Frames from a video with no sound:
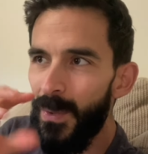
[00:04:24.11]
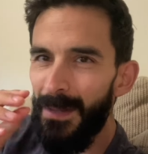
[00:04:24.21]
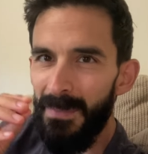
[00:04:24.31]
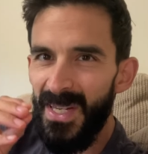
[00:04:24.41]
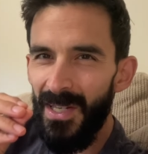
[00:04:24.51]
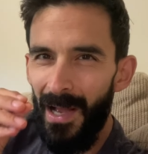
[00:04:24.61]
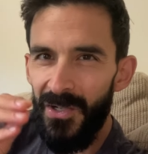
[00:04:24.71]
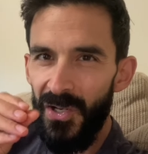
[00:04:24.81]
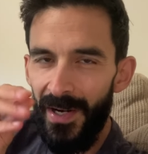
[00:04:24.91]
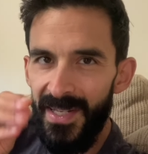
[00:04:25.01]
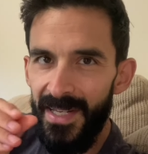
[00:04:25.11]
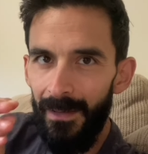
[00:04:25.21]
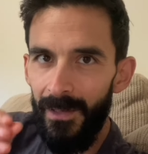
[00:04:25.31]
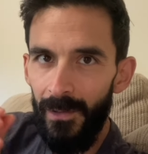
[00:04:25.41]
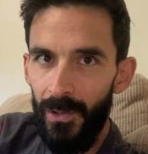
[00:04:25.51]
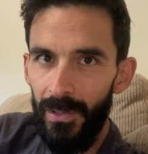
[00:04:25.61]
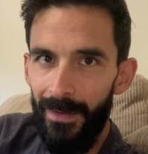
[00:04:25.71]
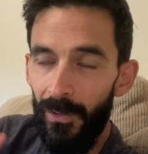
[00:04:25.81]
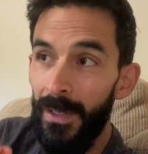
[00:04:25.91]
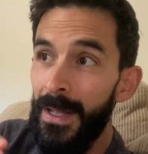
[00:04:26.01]
and it massages on a cellular
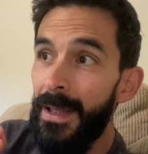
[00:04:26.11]
level